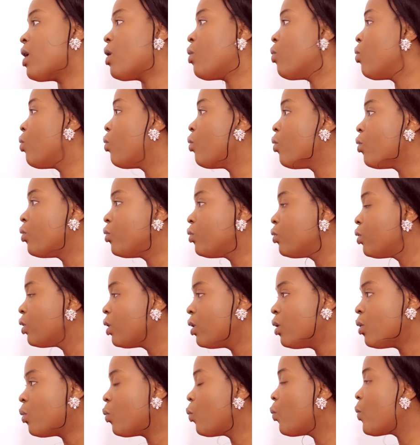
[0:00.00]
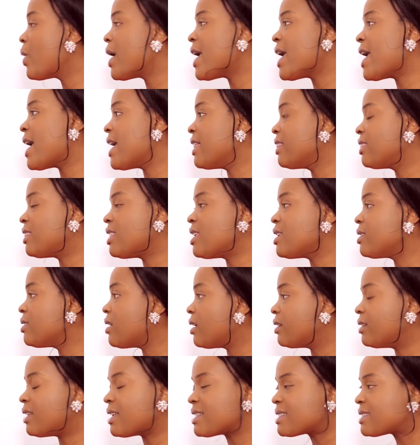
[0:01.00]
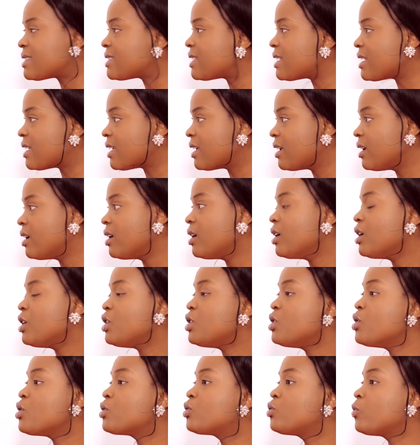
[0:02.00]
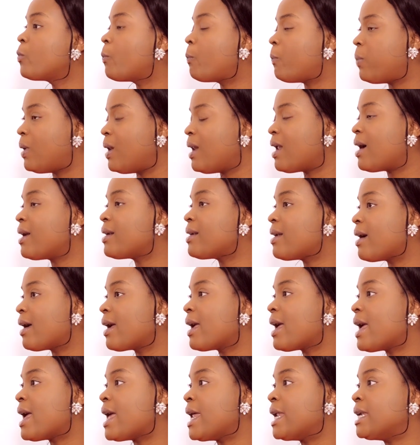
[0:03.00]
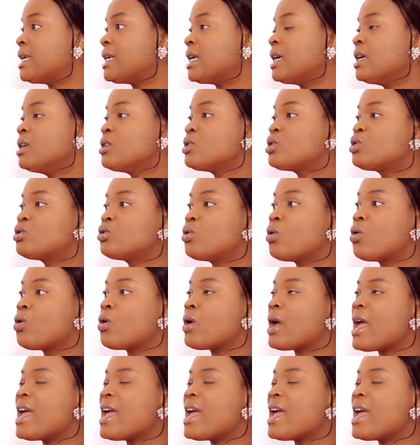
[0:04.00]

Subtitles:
own way and think that that's it. You need to plan ahead. So